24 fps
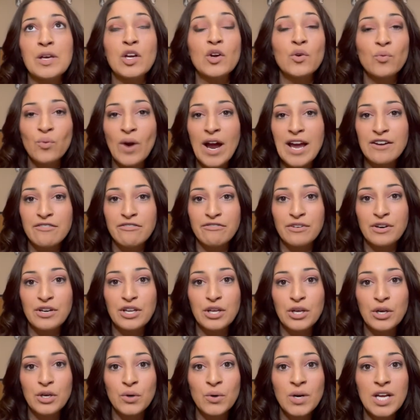great for
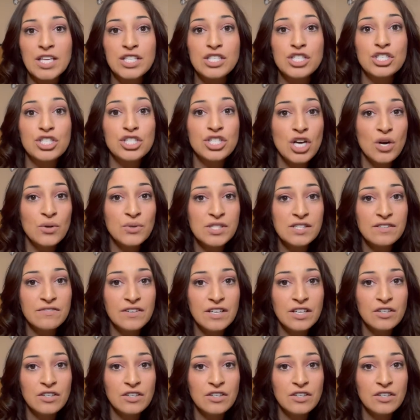you is Josephine